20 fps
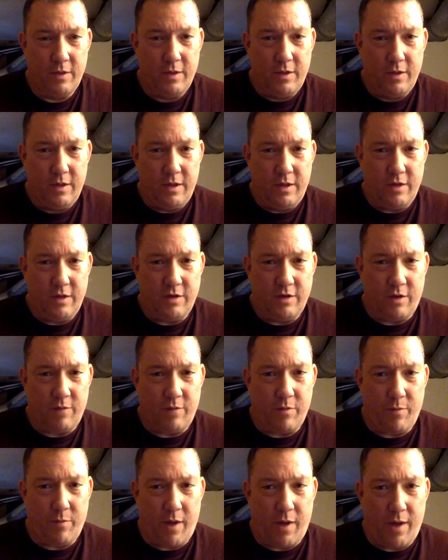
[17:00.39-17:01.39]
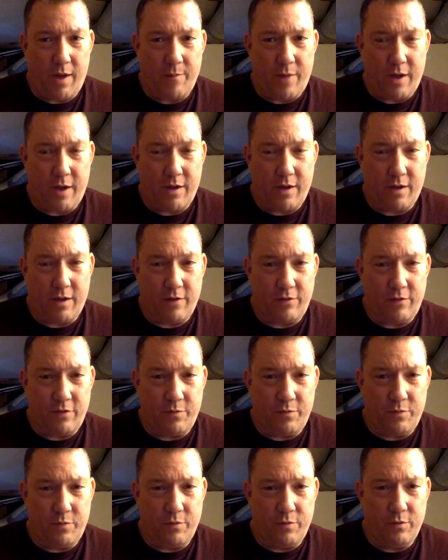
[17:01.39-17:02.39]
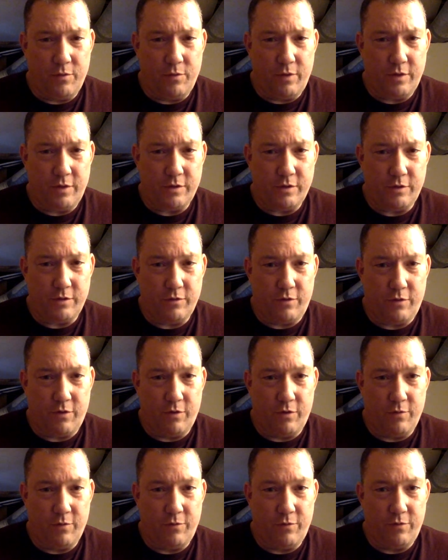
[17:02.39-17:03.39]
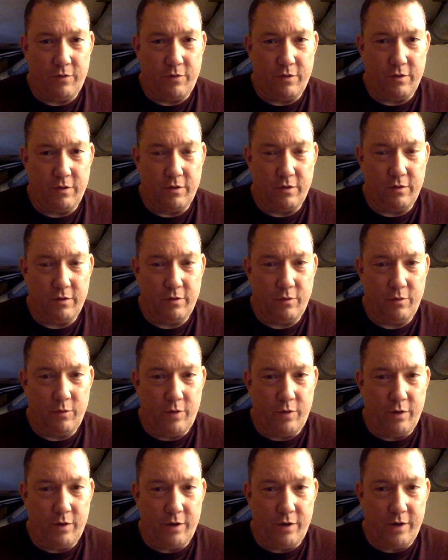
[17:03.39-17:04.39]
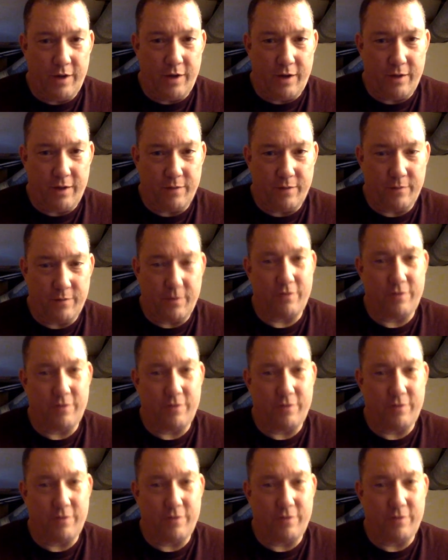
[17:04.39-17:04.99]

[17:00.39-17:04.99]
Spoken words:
He dropped me back off at the pool, and I drove home feeling a little weirded out by the